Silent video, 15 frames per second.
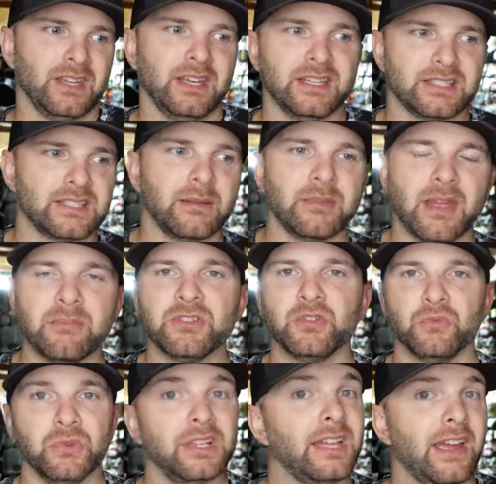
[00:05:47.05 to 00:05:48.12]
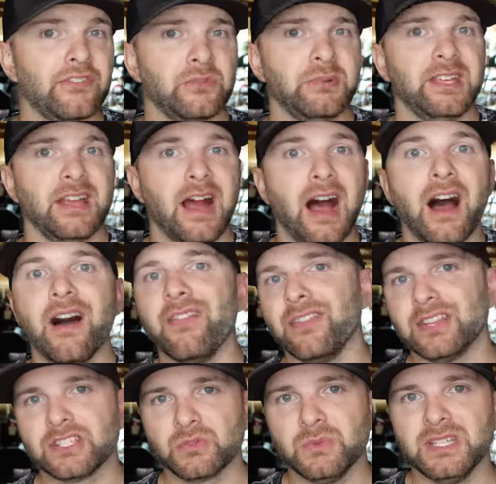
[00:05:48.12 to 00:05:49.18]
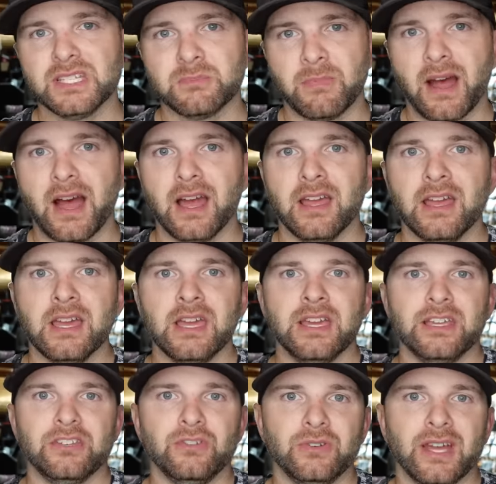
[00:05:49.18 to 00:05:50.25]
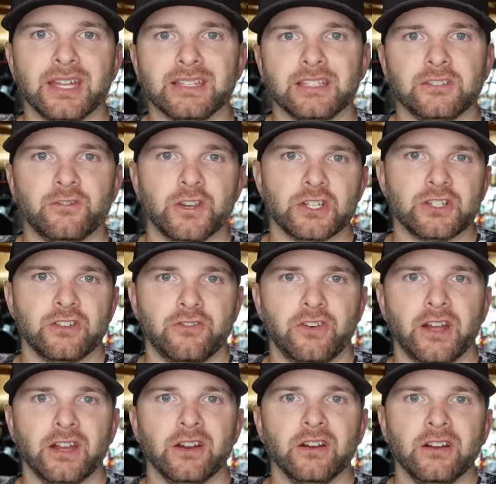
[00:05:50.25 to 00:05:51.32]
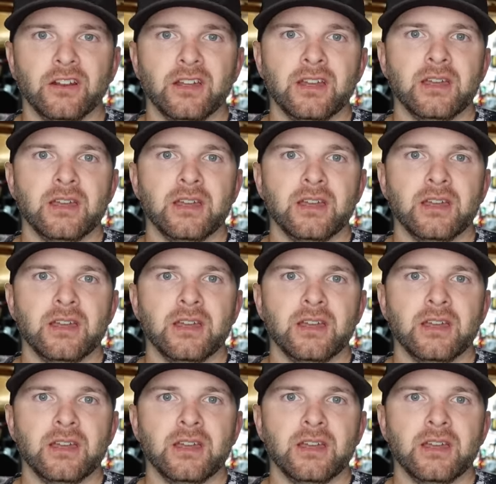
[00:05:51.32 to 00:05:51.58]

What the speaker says: And sometimes you really have to be on the sweet spot to get these fish to fire.